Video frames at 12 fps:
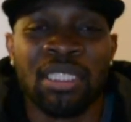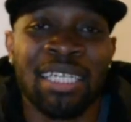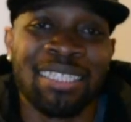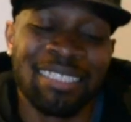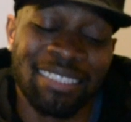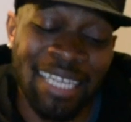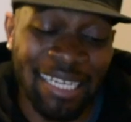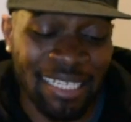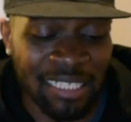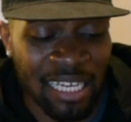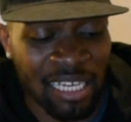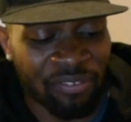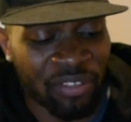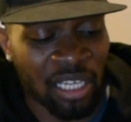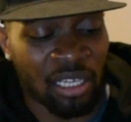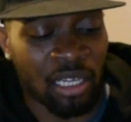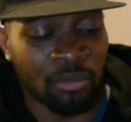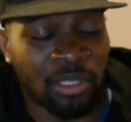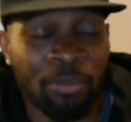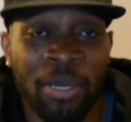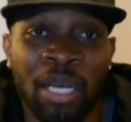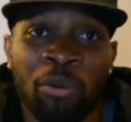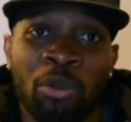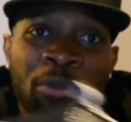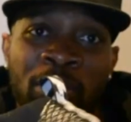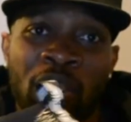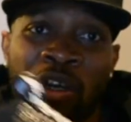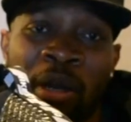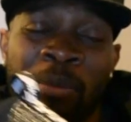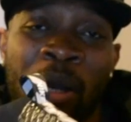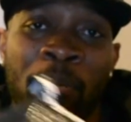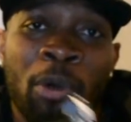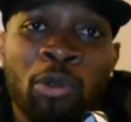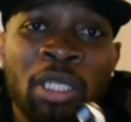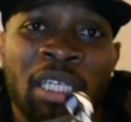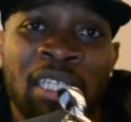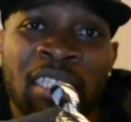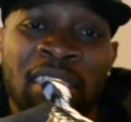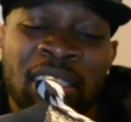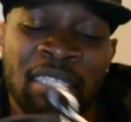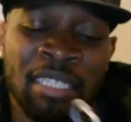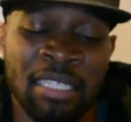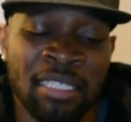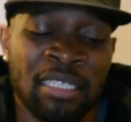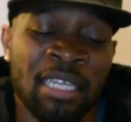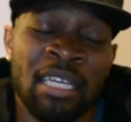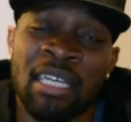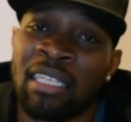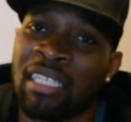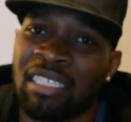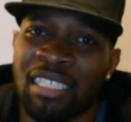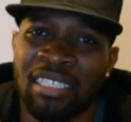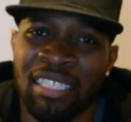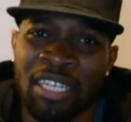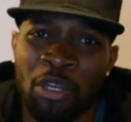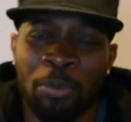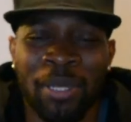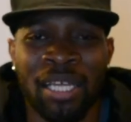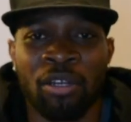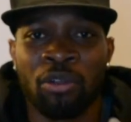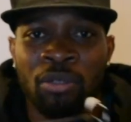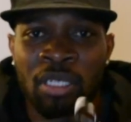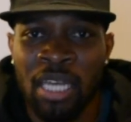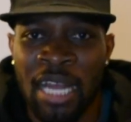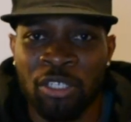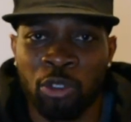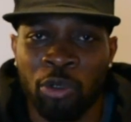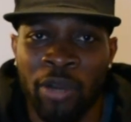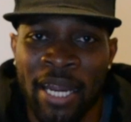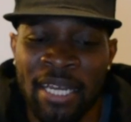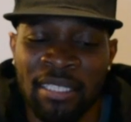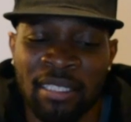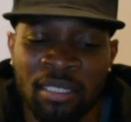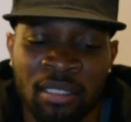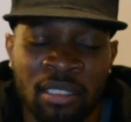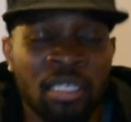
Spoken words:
The second negative that comes to mind when I'm talking about molded cleats is, let's just say you're playing on natural grass,